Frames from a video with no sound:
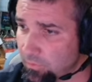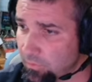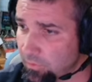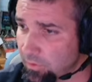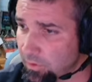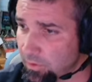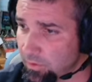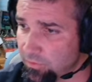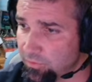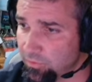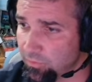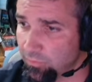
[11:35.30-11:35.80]

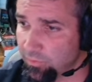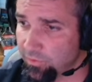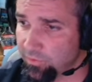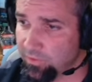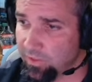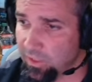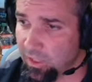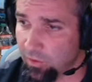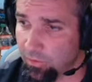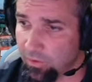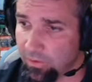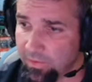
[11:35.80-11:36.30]
Okay, so let's
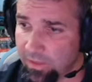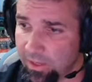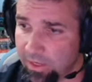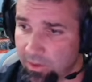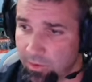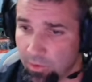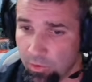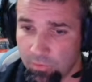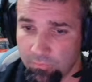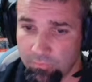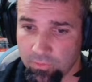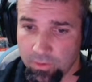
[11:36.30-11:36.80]
carry that
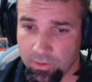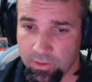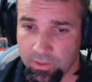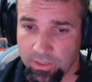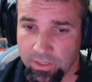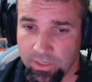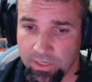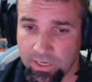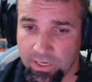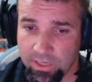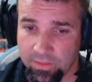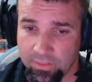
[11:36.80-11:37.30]
over,
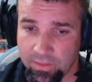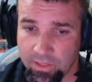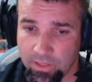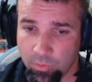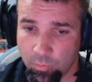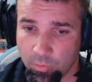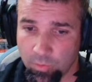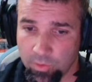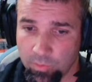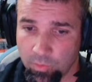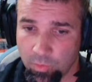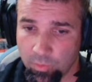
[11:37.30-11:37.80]
and
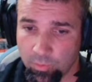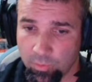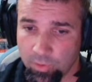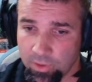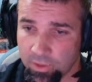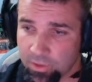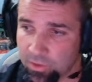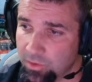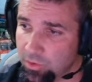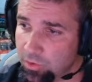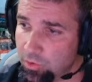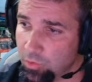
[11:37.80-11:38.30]
then we will
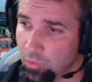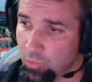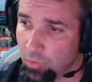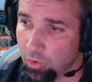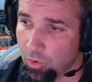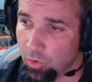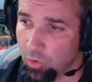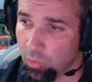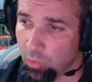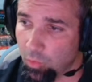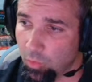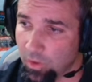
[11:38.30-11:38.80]
put
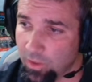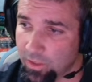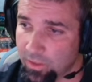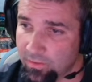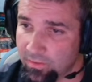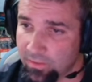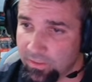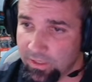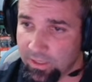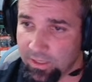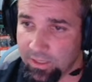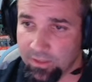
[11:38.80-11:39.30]
Q01
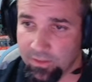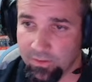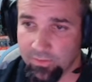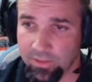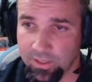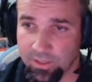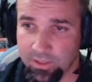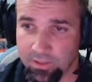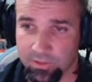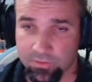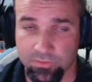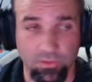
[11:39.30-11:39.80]
at the end.
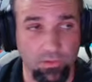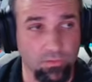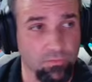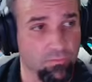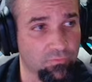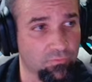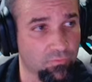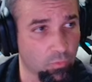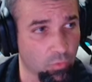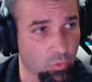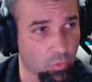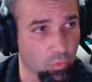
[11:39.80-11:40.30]
That is our
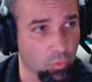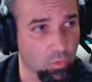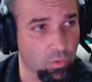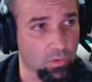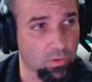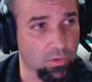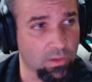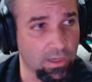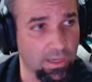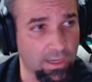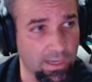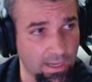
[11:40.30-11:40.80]

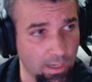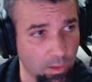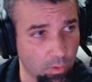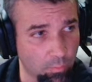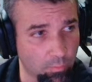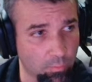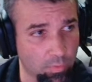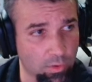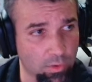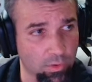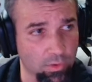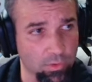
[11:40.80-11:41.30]
forward
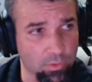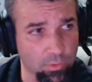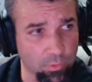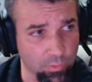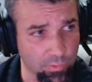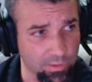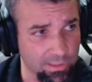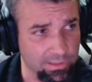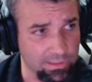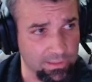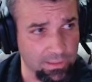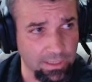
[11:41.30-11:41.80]
output
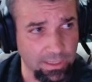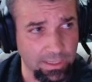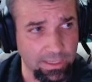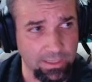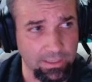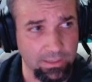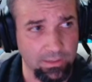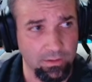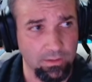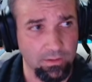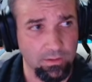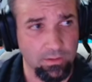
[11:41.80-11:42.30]
green
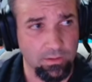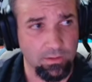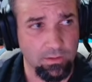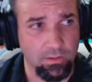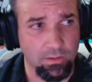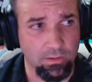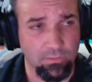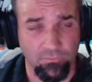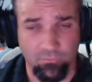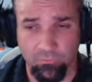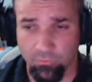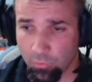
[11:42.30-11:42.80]
light,
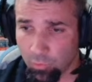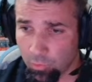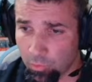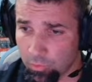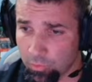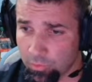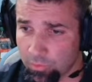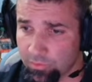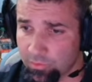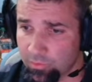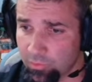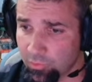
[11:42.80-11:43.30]

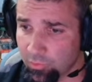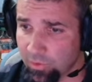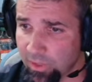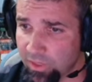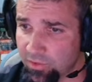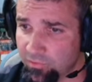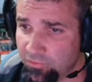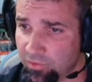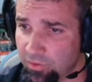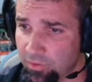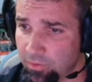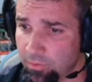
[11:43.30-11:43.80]
forward
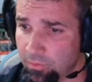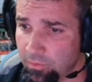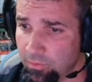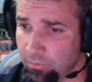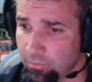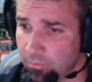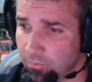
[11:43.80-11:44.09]
direction,